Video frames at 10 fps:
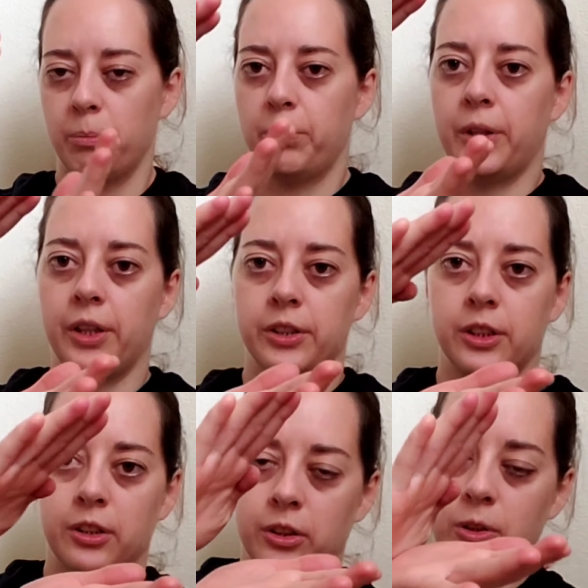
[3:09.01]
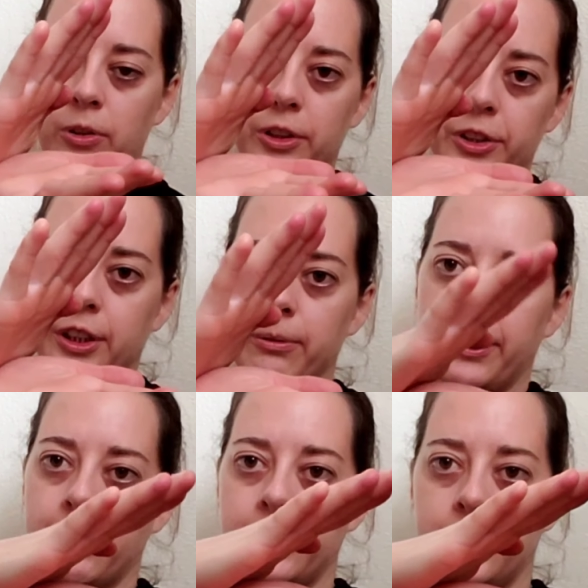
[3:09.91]
but the corners come
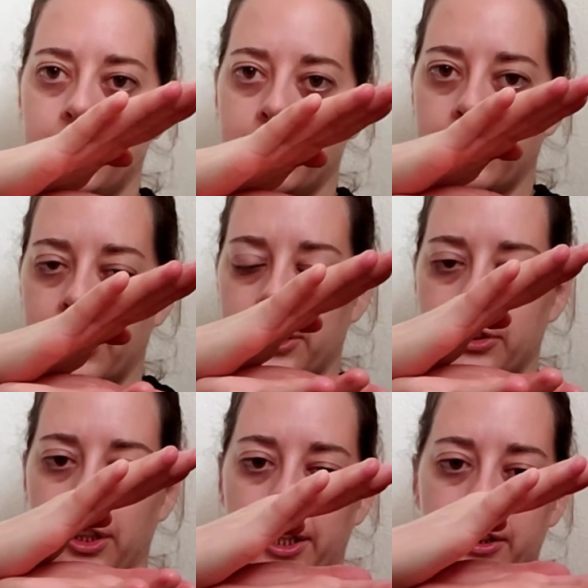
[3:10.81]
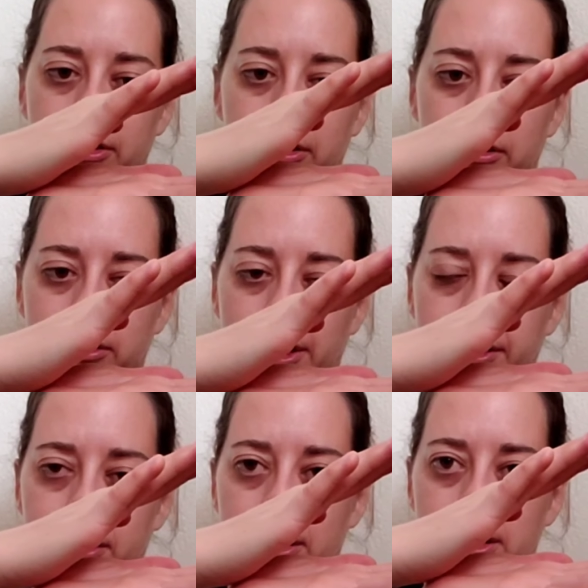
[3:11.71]
down into a triangle
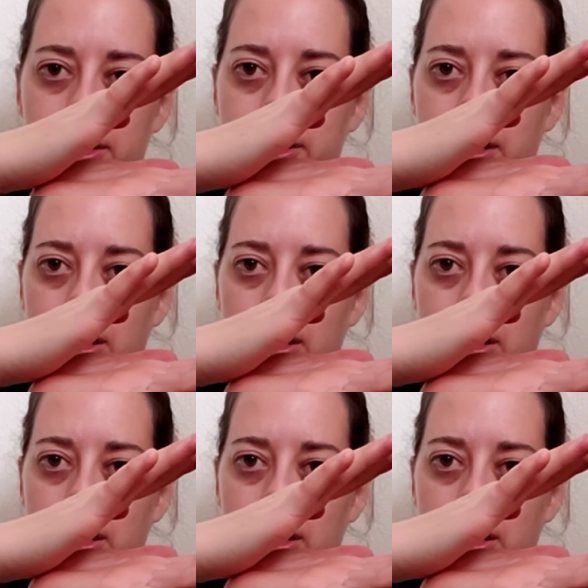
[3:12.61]
like this,